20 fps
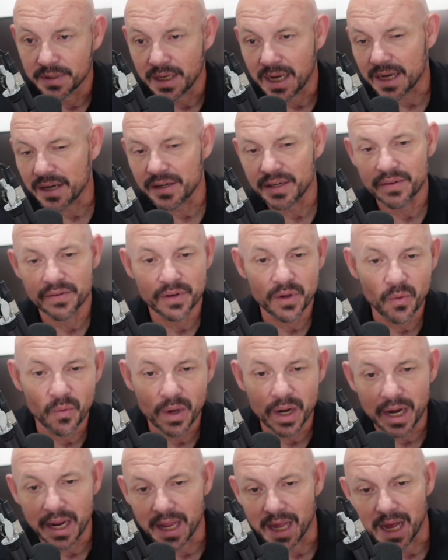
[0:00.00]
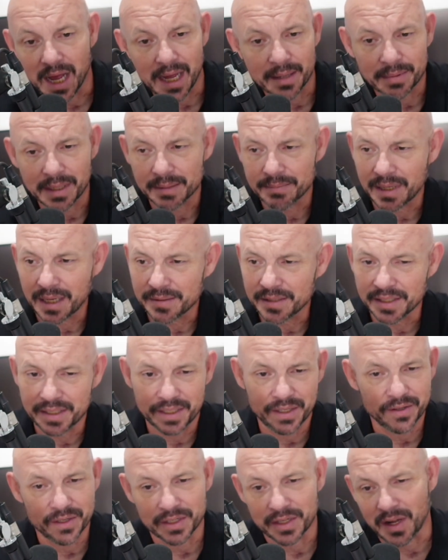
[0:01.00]
I don't even know what I'm just
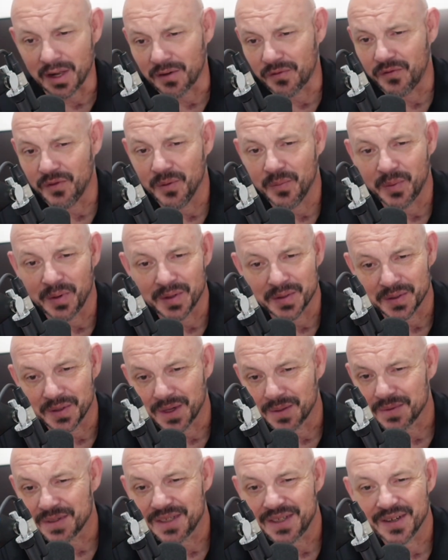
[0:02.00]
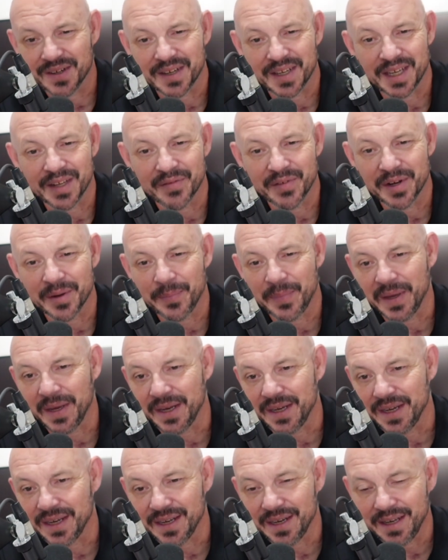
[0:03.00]
here to talk football, dude. I'm just here to give an
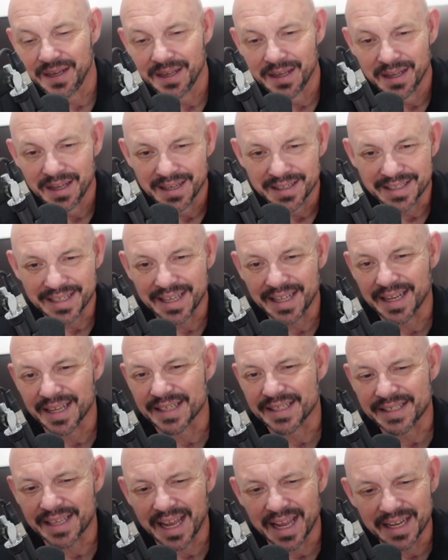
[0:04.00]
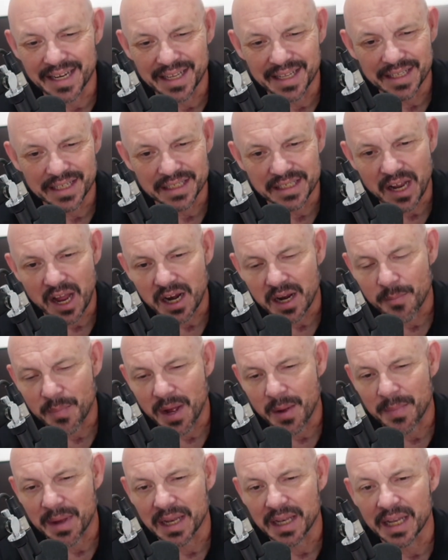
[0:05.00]
opinion, to get excited, to talk
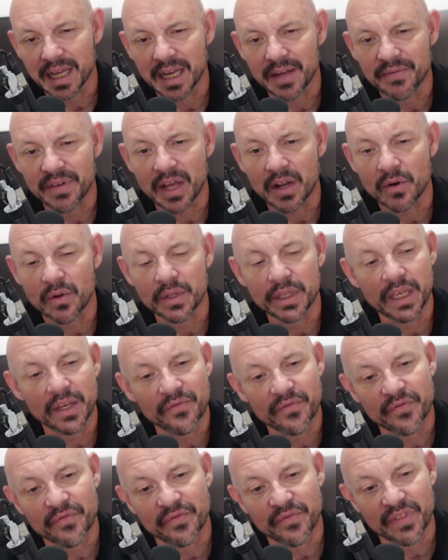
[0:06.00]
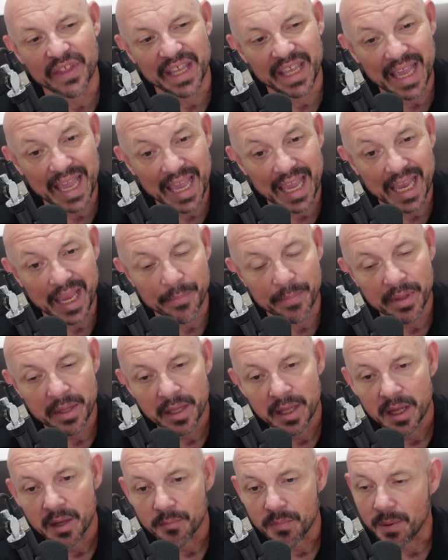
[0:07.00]
about my love, not only of the game,
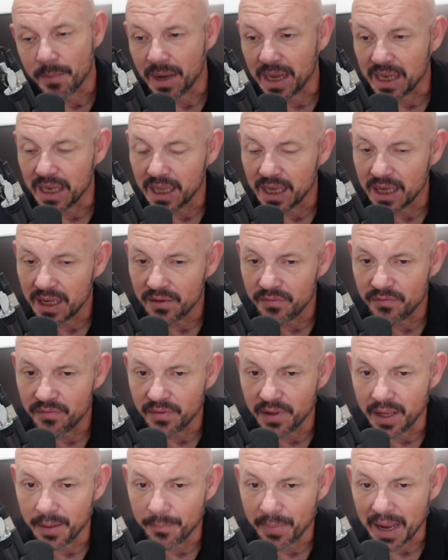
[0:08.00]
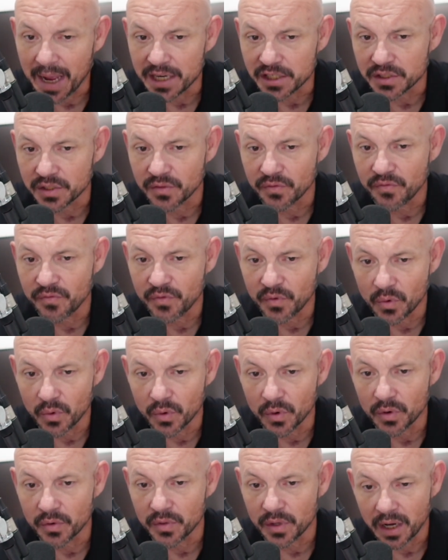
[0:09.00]
but my love and passion
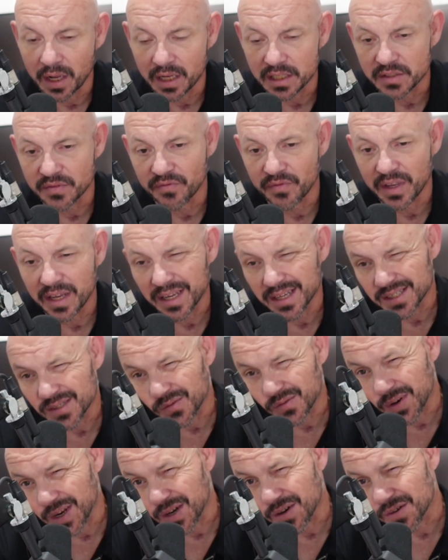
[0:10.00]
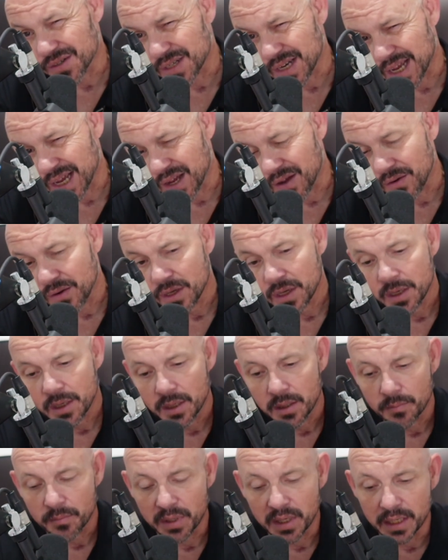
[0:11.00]
for the Las Vegas Raiders now.
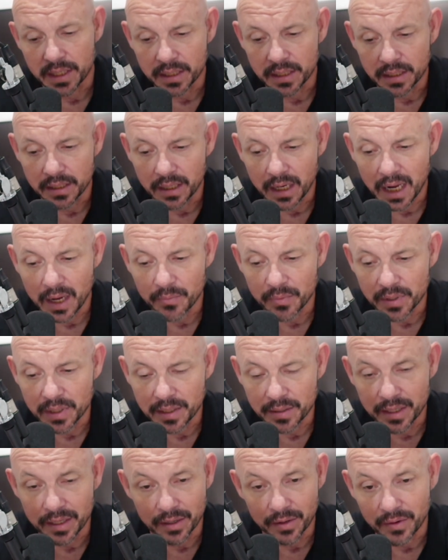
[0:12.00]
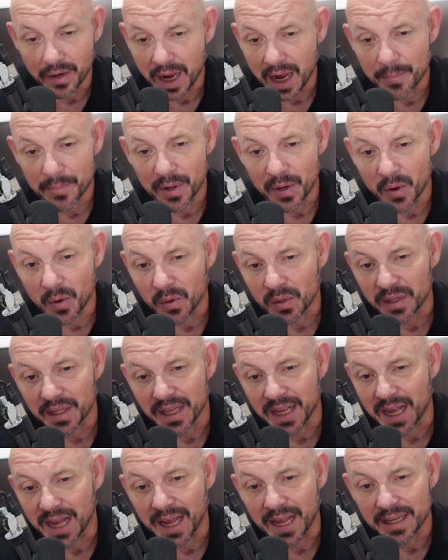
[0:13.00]
But I'm an
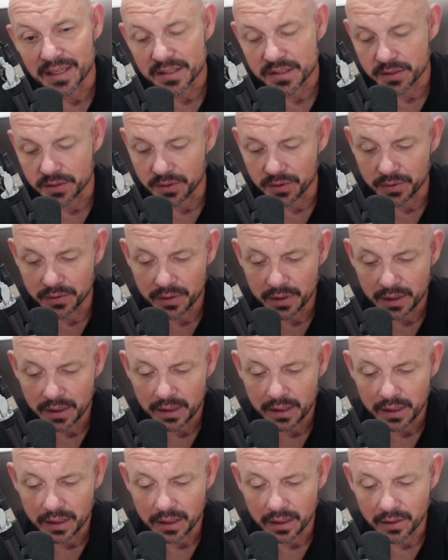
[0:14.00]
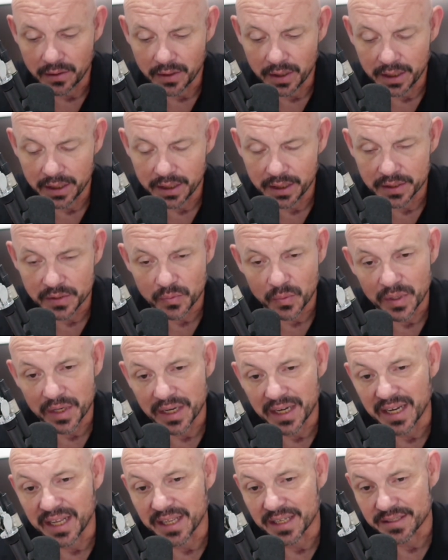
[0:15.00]
Oakland guy. So, it is what
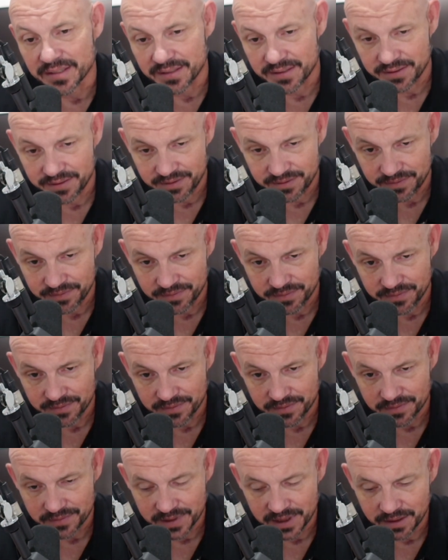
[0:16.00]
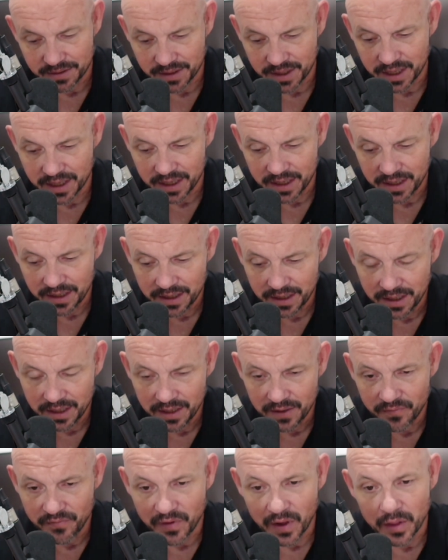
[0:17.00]
it is. Okay.
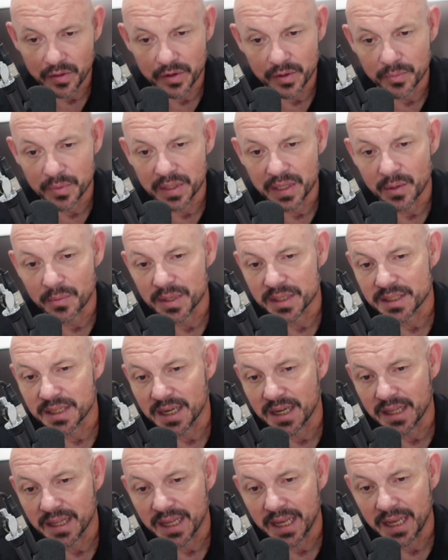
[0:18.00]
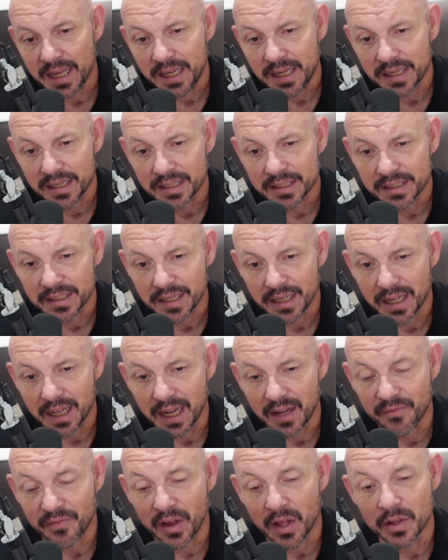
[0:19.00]
Followed them when they went to LA.
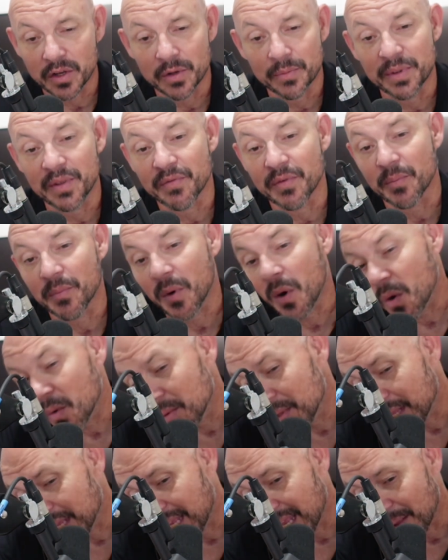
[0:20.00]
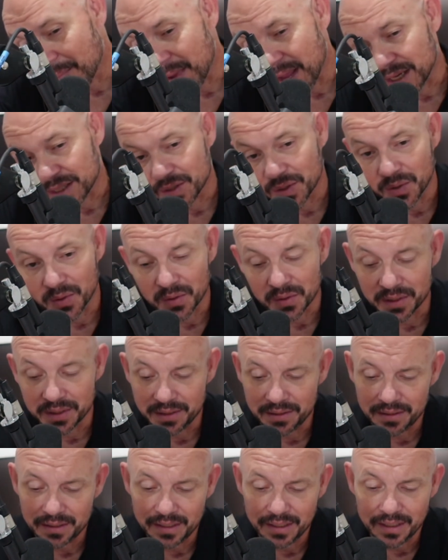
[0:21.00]
I followed them even more when they came back to
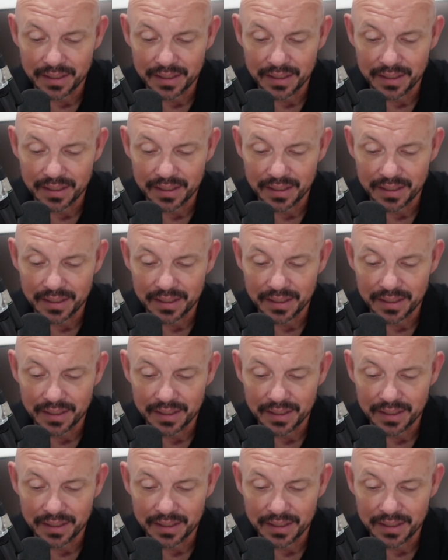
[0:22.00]
Oakland.